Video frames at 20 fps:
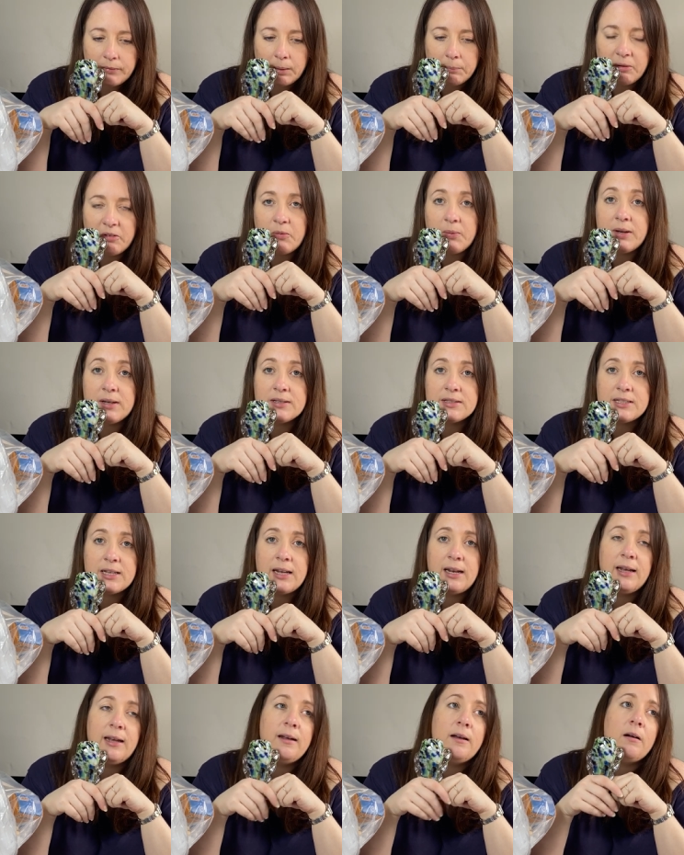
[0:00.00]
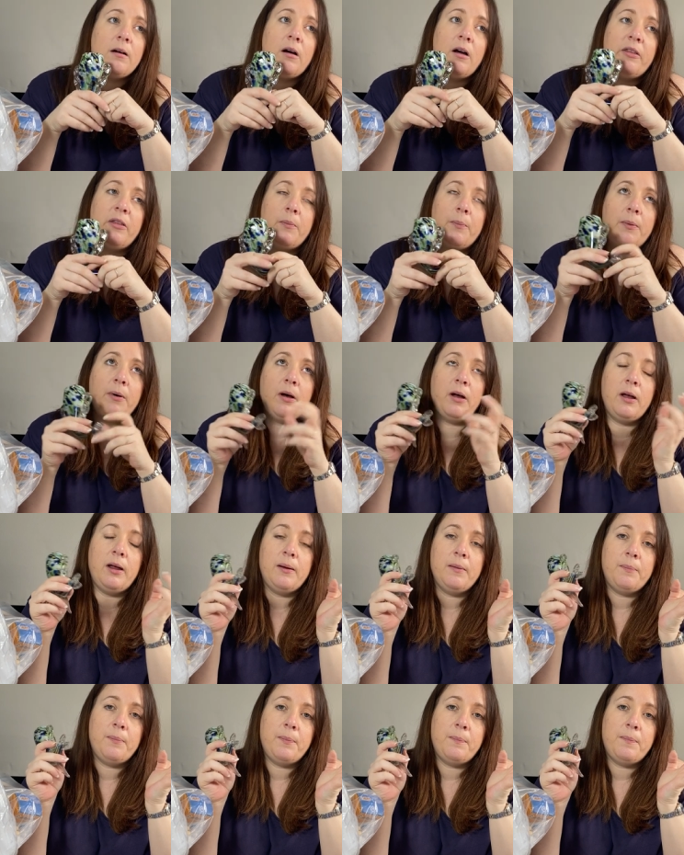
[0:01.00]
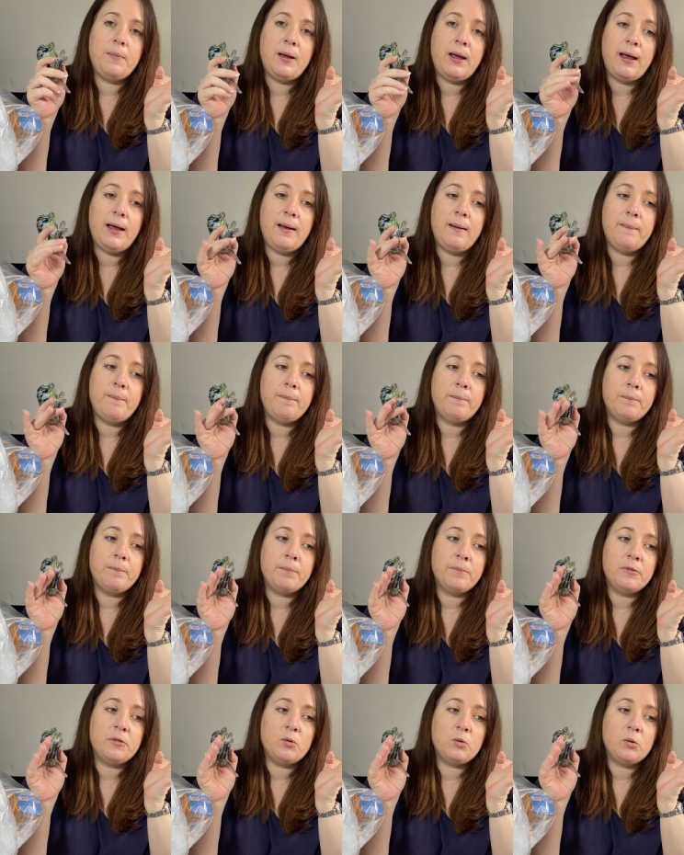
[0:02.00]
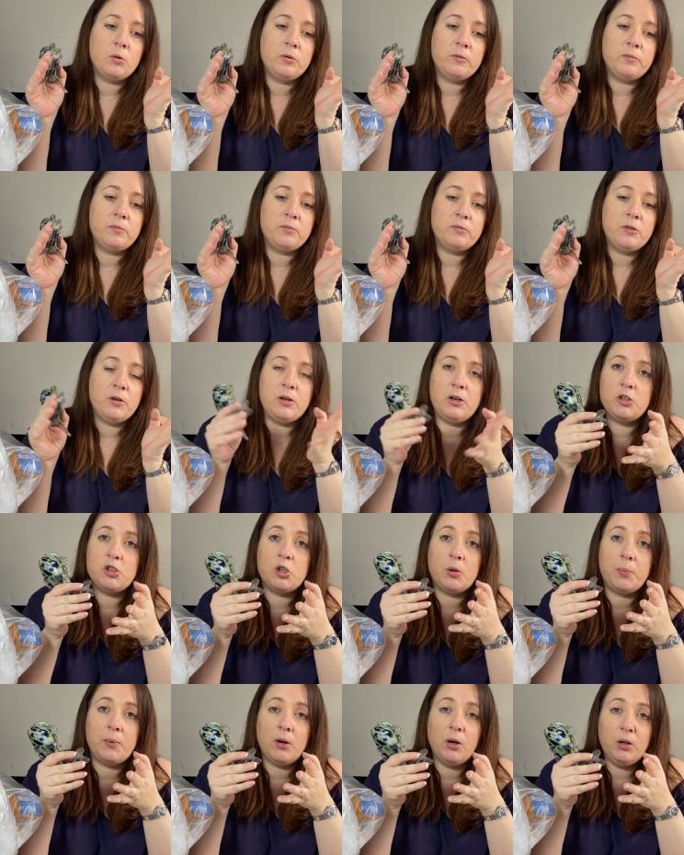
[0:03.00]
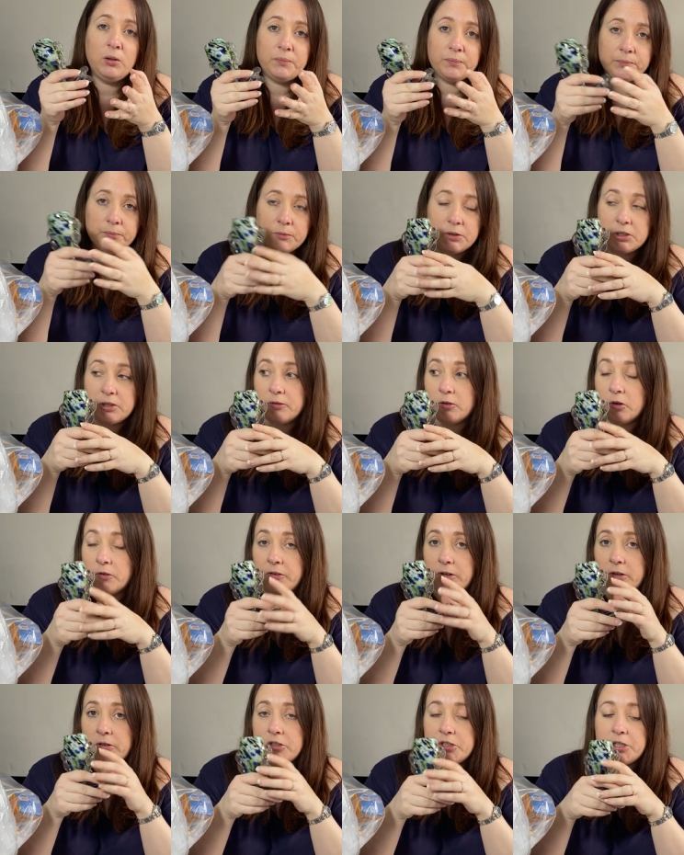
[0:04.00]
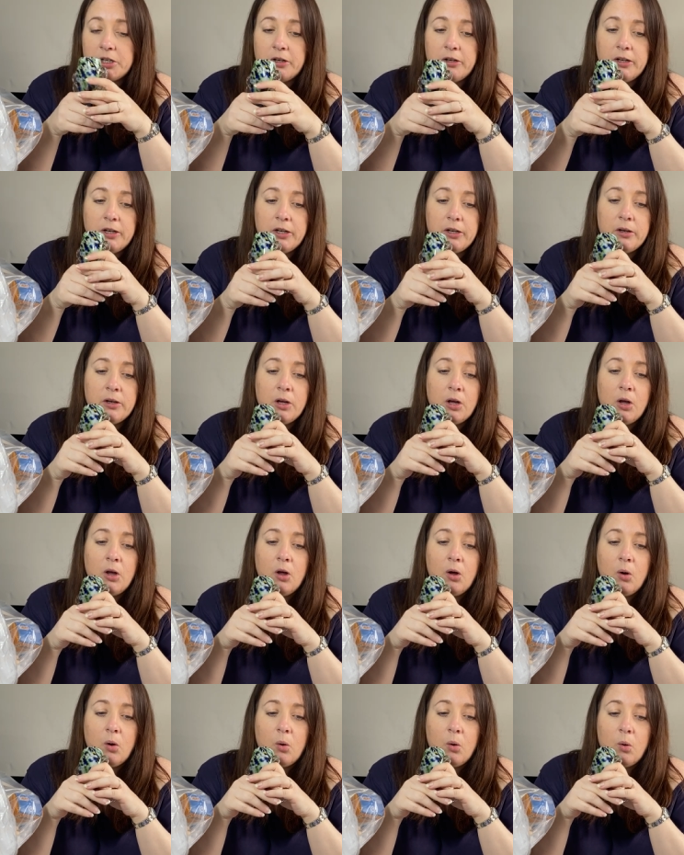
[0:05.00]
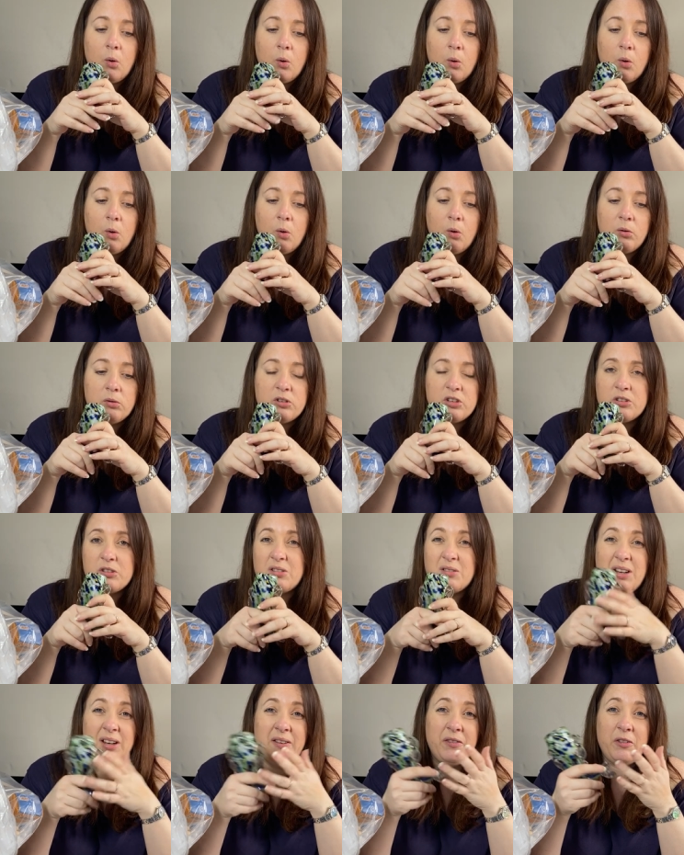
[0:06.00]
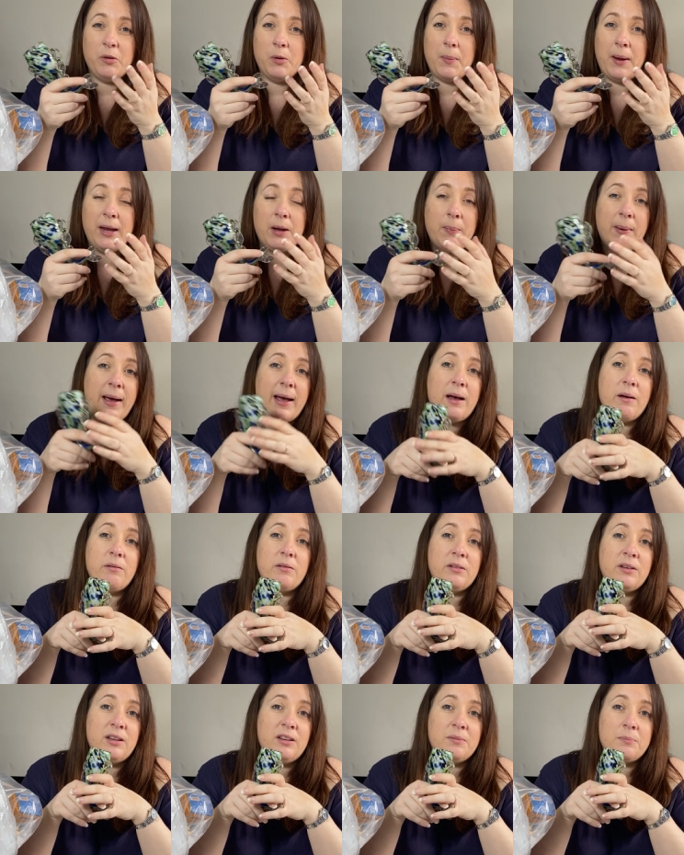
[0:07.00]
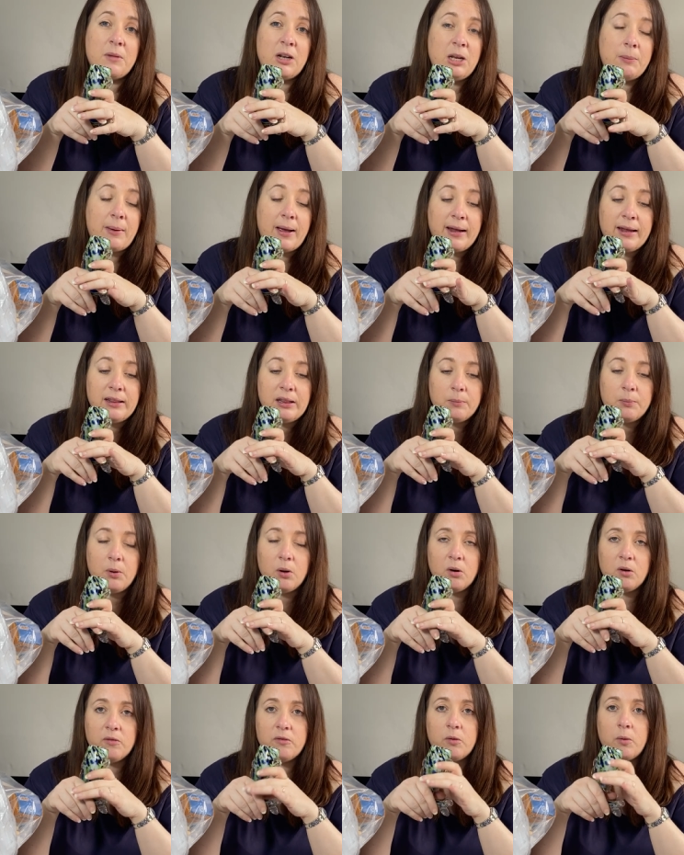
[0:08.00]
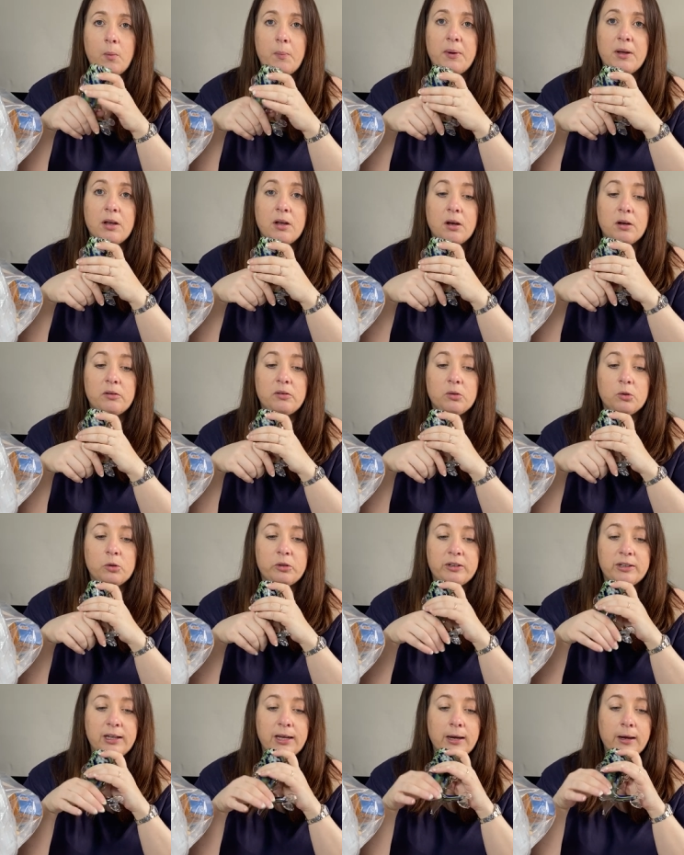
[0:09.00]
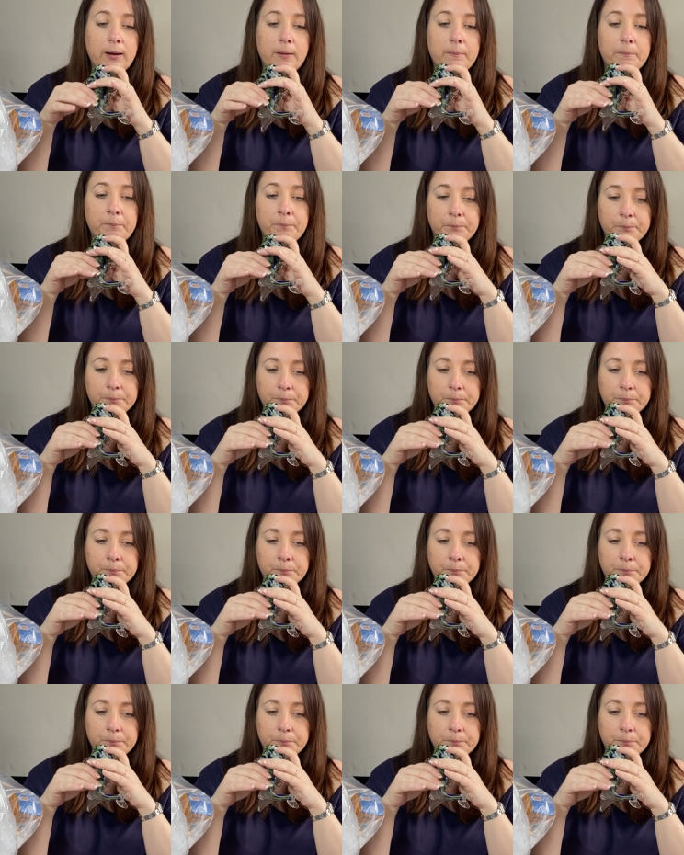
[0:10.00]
But if we can sell it either by um, sort of doing a job lot, which I've got a few to show you, or just even if we make a pound, it's money back in the pot for when we can go sourcing again.